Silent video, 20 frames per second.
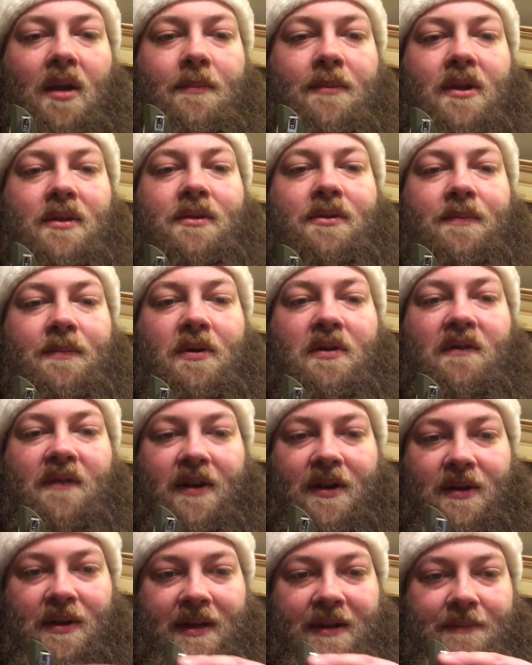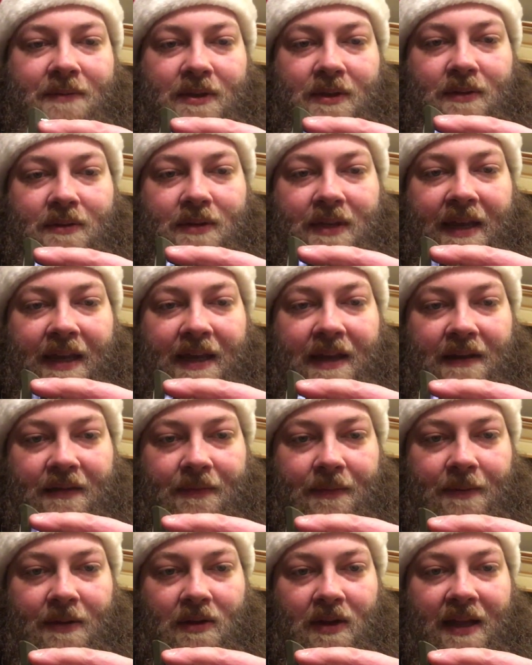but loop over clips. You only have
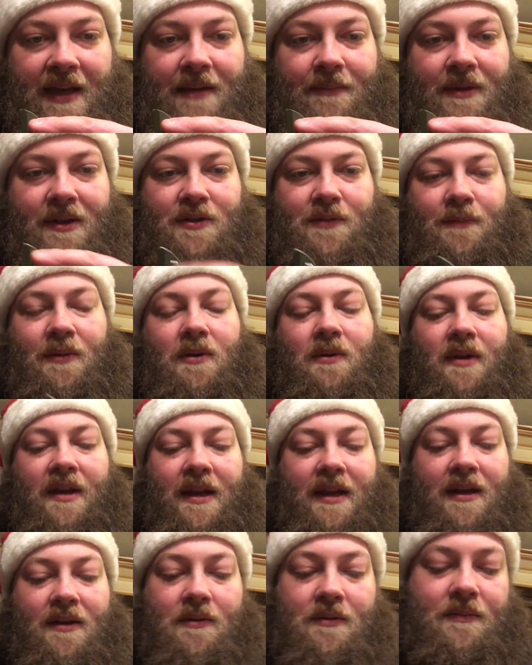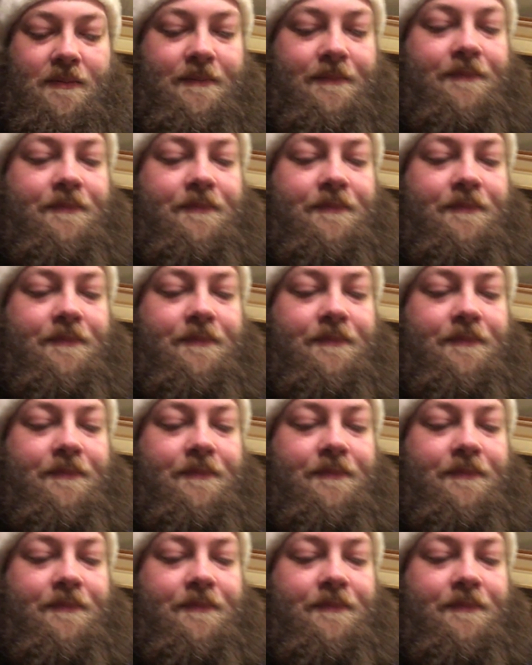about that much poking out.